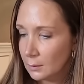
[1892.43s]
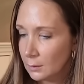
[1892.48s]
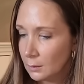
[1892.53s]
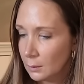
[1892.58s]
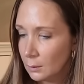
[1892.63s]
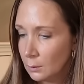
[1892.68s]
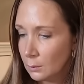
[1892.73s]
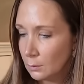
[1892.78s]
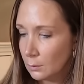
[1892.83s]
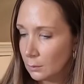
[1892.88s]

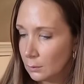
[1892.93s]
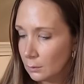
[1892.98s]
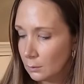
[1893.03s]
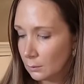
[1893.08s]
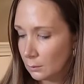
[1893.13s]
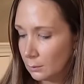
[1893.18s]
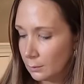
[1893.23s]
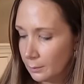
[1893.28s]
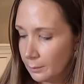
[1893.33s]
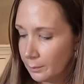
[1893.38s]
Oh,
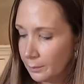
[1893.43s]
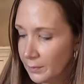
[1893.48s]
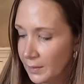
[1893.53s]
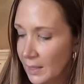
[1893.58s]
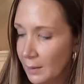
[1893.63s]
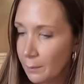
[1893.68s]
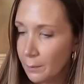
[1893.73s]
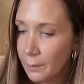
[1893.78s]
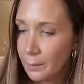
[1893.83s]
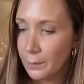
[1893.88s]

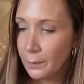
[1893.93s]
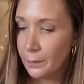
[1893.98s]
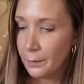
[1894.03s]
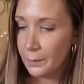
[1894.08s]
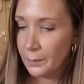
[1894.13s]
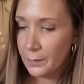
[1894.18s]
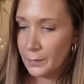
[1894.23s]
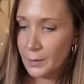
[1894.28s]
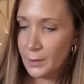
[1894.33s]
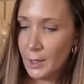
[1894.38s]
yep.
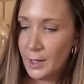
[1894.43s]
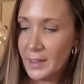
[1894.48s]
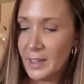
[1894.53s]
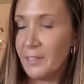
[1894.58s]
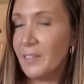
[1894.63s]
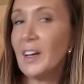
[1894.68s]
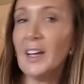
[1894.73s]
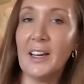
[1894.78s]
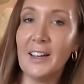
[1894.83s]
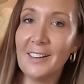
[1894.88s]
No, they're
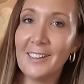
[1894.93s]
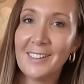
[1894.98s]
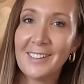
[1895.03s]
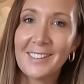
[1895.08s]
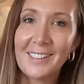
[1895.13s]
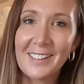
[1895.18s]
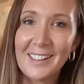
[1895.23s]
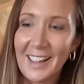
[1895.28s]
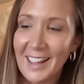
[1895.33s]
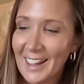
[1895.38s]
in.
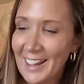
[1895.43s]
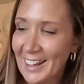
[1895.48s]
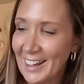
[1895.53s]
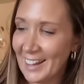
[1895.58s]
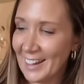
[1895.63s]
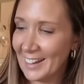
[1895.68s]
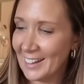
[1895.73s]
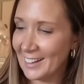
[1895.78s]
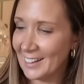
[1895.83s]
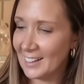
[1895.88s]

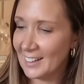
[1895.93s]
Yay!